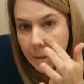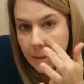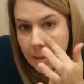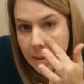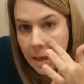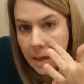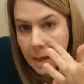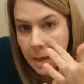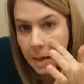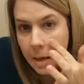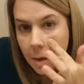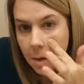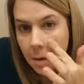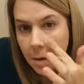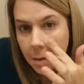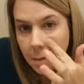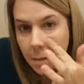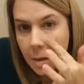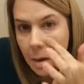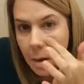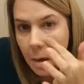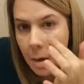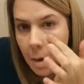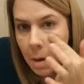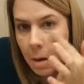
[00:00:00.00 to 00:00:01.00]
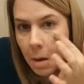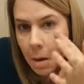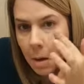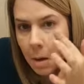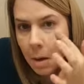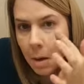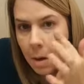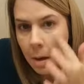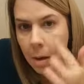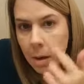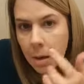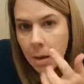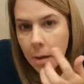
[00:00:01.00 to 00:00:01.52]
down,
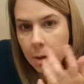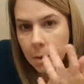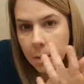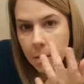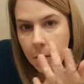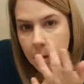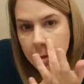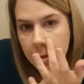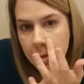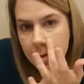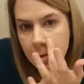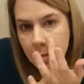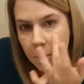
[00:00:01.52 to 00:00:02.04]
across